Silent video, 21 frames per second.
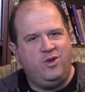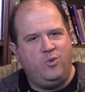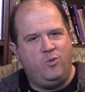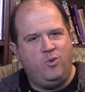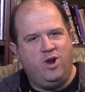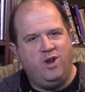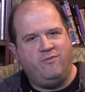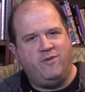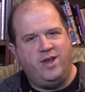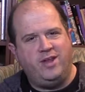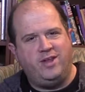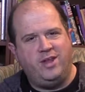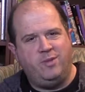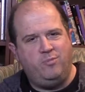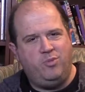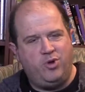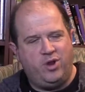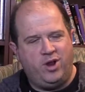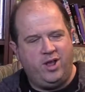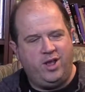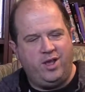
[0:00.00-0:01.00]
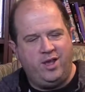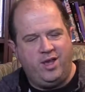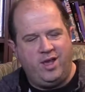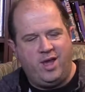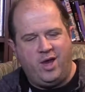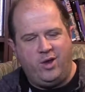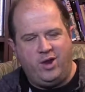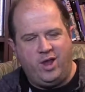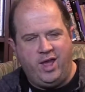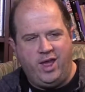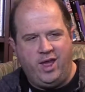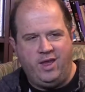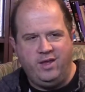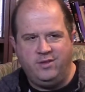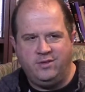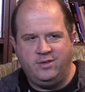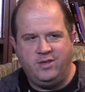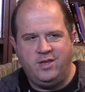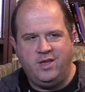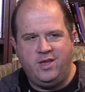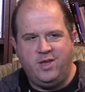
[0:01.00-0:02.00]
where if I did put out a
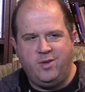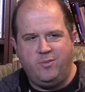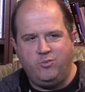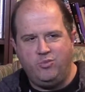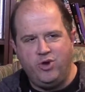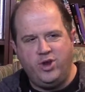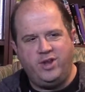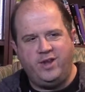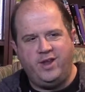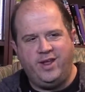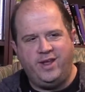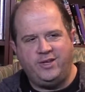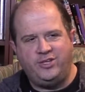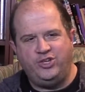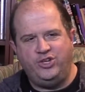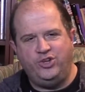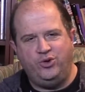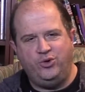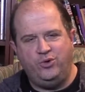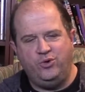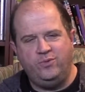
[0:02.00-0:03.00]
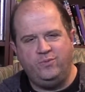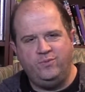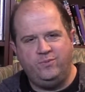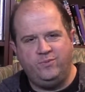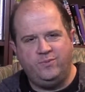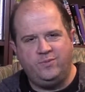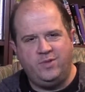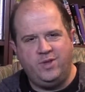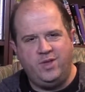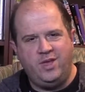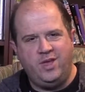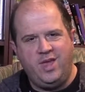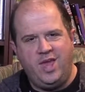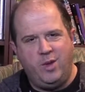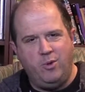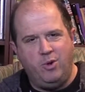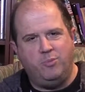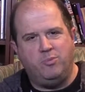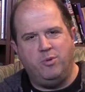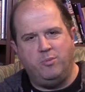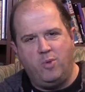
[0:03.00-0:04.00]
print issue, it
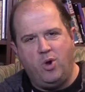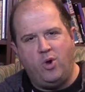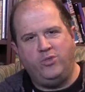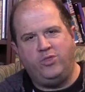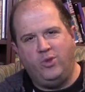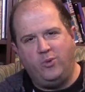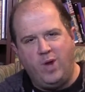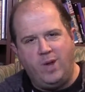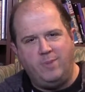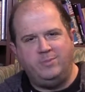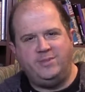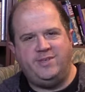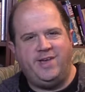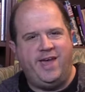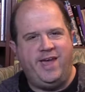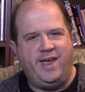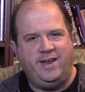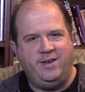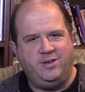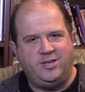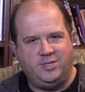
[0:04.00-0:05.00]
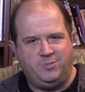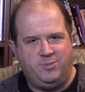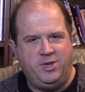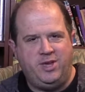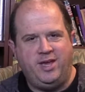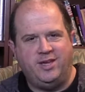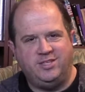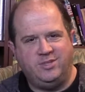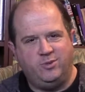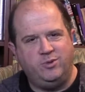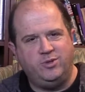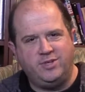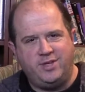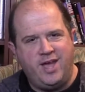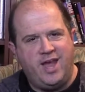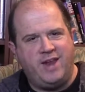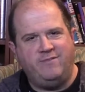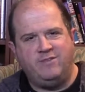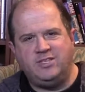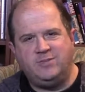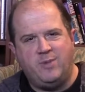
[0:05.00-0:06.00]
would promote the website just because it was
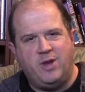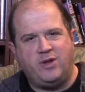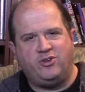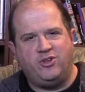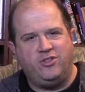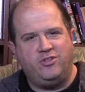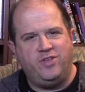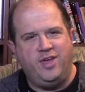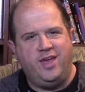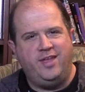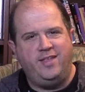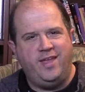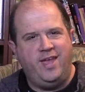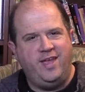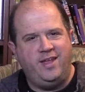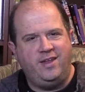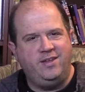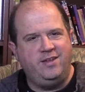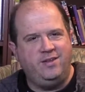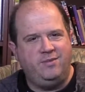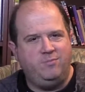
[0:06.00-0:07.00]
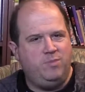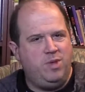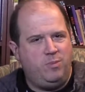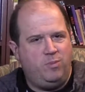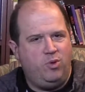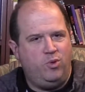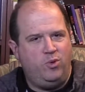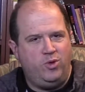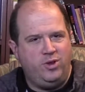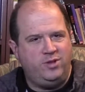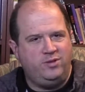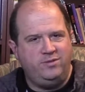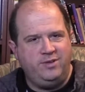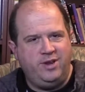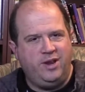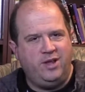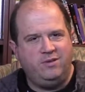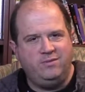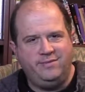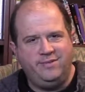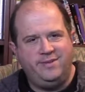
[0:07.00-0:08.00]
kind of a special thing that people wouldn't,
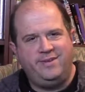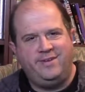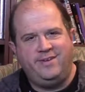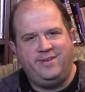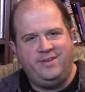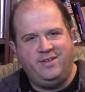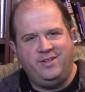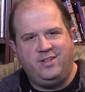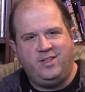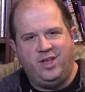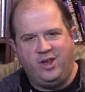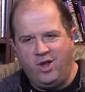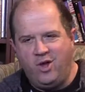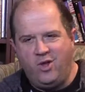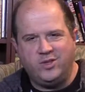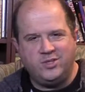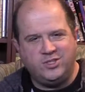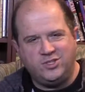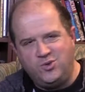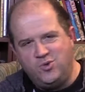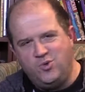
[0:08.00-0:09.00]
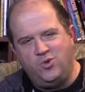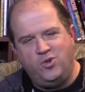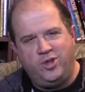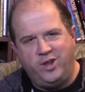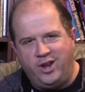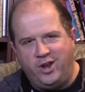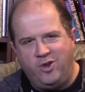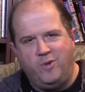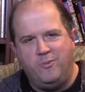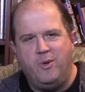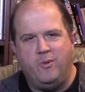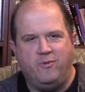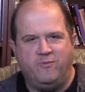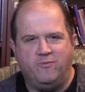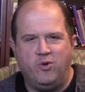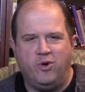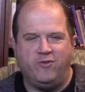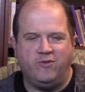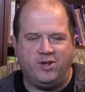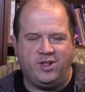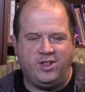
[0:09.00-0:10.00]
like, oh, this is cool, I mean,
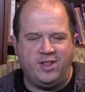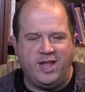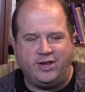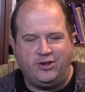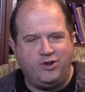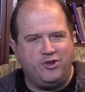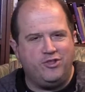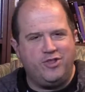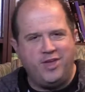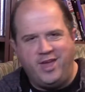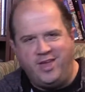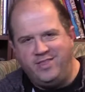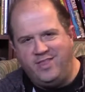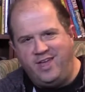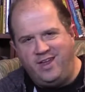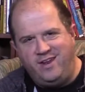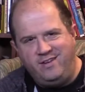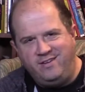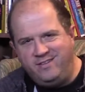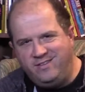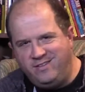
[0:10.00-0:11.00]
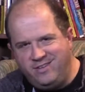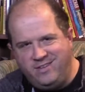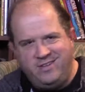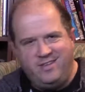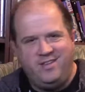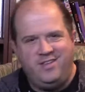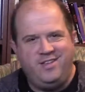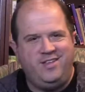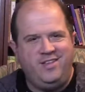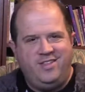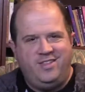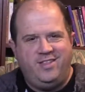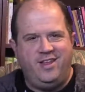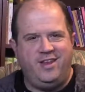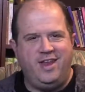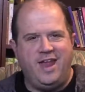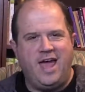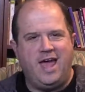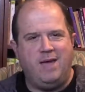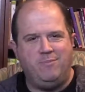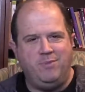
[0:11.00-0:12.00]
more of a collector thing than
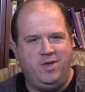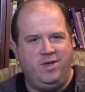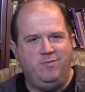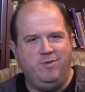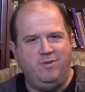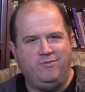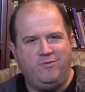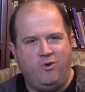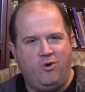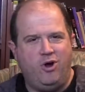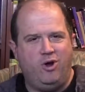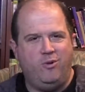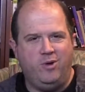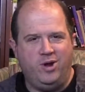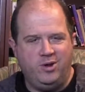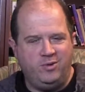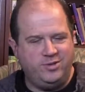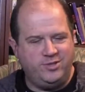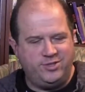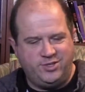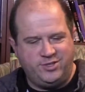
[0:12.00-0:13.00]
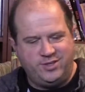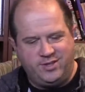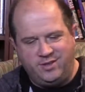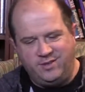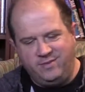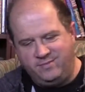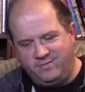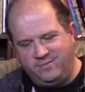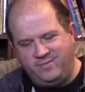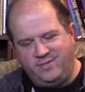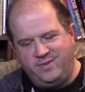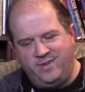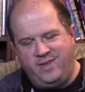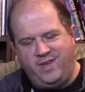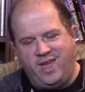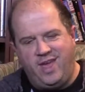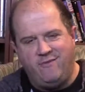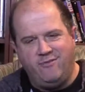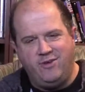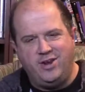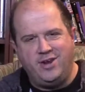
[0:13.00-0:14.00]
not being before, where it was just a
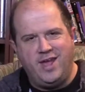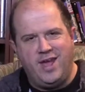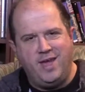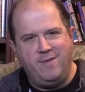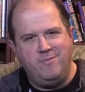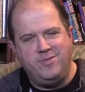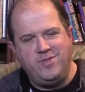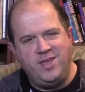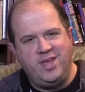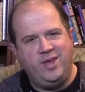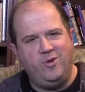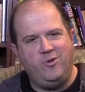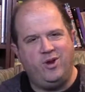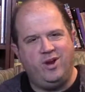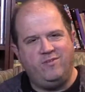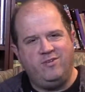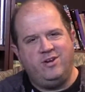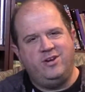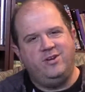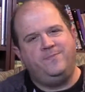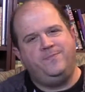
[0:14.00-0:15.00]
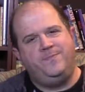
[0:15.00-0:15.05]
every time thing, whatever.